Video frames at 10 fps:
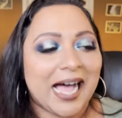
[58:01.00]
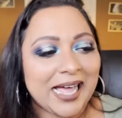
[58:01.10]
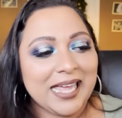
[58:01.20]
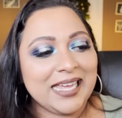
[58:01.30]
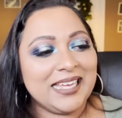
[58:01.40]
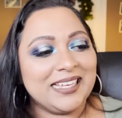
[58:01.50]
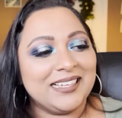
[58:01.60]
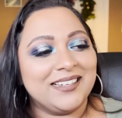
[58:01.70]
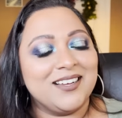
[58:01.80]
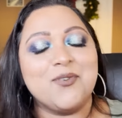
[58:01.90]
I
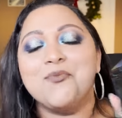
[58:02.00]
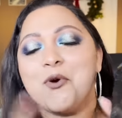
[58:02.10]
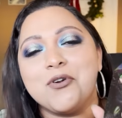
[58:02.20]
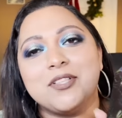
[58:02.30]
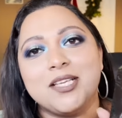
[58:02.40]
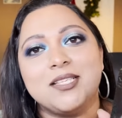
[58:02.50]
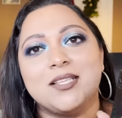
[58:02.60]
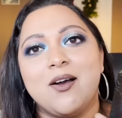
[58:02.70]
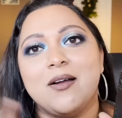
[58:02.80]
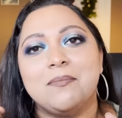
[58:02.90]
wore this
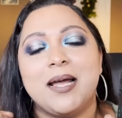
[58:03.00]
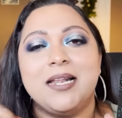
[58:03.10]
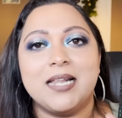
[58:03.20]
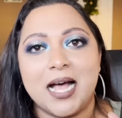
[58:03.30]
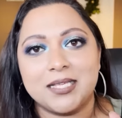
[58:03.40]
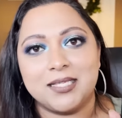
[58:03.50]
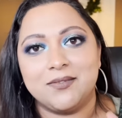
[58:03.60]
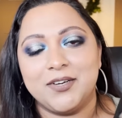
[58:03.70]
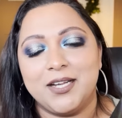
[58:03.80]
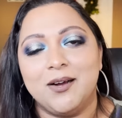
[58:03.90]
on my last
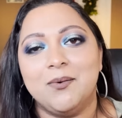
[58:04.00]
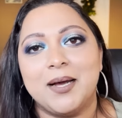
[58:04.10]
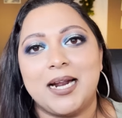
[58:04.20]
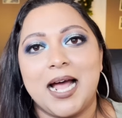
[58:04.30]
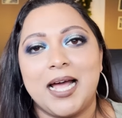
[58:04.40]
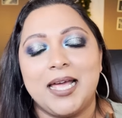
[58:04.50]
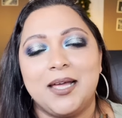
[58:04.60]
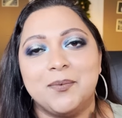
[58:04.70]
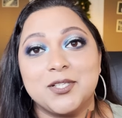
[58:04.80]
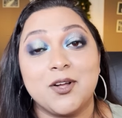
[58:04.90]
video where
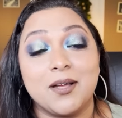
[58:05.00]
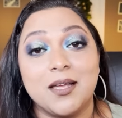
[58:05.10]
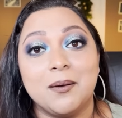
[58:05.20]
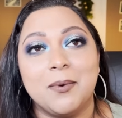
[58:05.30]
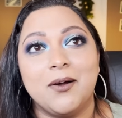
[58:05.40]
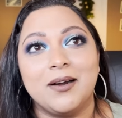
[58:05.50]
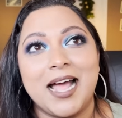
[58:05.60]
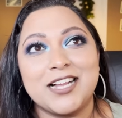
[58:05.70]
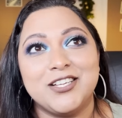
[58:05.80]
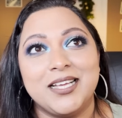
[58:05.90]
I was talking about,
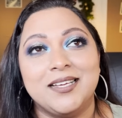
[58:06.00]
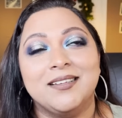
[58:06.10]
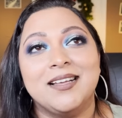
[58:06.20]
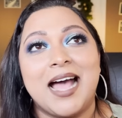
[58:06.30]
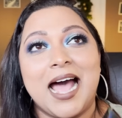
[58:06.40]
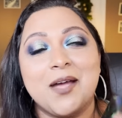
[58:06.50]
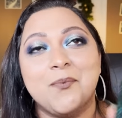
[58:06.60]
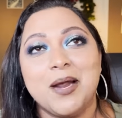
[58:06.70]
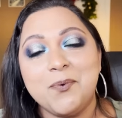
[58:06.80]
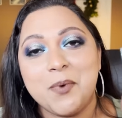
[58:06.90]
actually, I
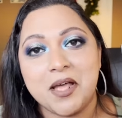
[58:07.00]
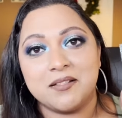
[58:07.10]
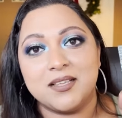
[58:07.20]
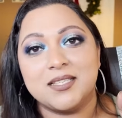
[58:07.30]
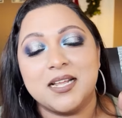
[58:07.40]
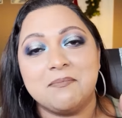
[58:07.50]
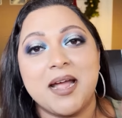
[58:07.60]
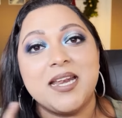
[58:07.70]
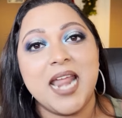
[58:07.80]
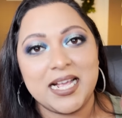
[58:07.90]
will wear this in
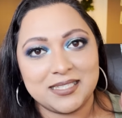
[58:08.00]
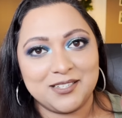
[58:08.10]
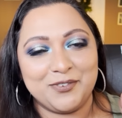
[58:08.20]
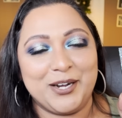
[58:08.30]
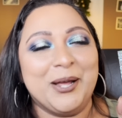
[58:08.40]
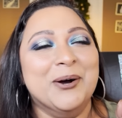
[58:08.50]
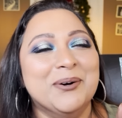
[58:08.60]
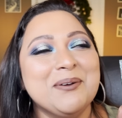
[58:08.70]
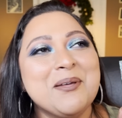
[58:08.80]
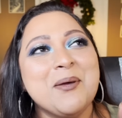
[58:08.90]
my next
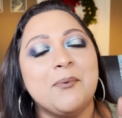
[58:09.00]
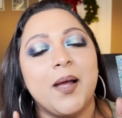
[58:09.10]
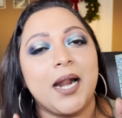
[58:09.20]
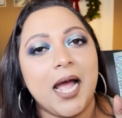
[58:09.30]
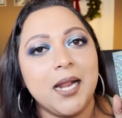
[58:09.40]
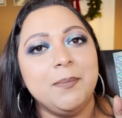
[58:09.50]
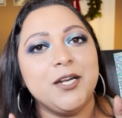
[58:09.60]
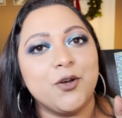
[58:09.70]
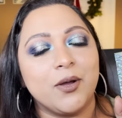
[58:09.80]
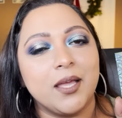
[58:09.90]
video where I'll be
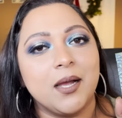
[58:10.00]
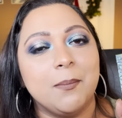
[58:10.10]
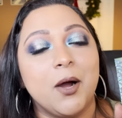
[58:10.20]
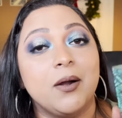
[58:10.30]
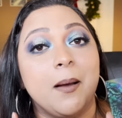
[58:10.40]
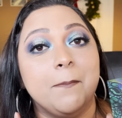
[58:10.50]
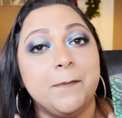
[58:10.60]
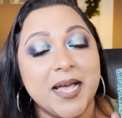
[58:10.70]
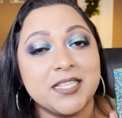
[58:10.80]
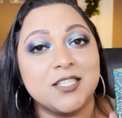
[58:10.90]
talking about
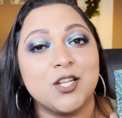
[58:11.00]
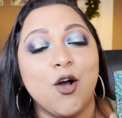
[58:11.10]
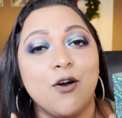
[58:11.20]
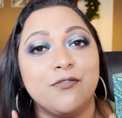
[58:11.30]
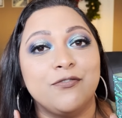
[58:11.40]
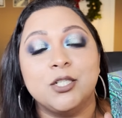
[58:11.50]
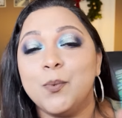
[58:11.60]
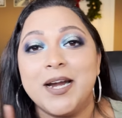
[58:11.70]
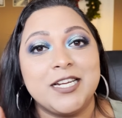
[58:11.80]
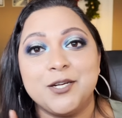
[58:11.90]
best of
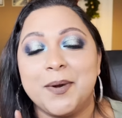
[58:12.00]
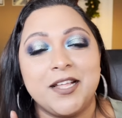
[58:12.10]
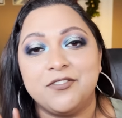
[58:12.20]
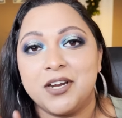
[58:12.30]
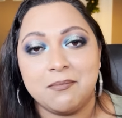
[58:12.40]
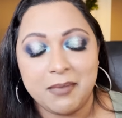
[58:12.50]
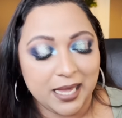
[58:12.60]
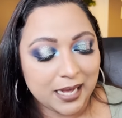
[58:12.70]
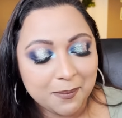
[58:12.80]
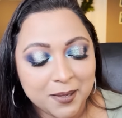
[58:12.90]
2023
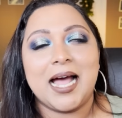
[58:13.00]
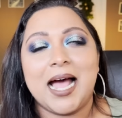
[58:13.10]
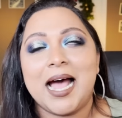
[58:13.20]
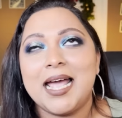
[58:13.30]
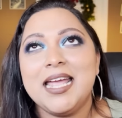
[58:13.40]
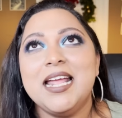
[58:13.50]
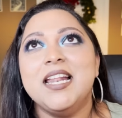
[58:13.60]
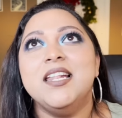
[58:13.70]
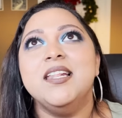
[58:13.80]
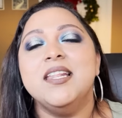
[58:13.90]
makeup. I
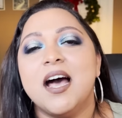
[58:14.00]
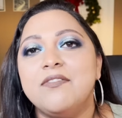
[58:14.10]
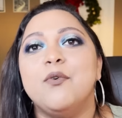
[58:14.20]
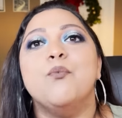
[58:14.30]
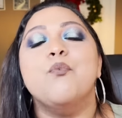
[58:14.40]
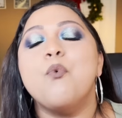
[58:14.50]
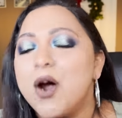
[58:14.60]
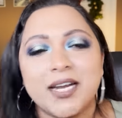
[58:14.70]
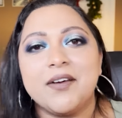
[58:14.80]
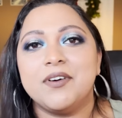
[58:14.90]
love
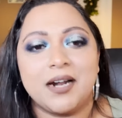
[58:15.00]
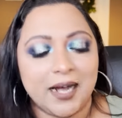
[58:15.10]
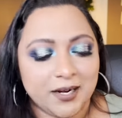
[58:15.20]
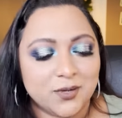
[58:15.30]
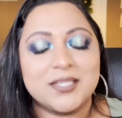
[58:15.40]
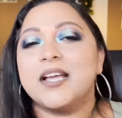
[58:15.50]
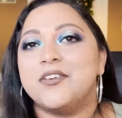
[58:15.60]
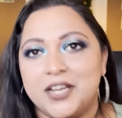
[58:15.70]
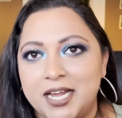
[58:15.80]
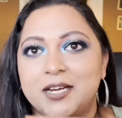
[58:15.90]
whatever eye looks I
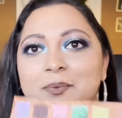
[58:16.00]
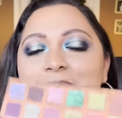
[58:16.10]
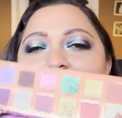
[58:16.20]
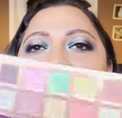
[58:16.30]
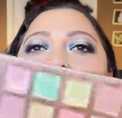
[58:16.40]
create with this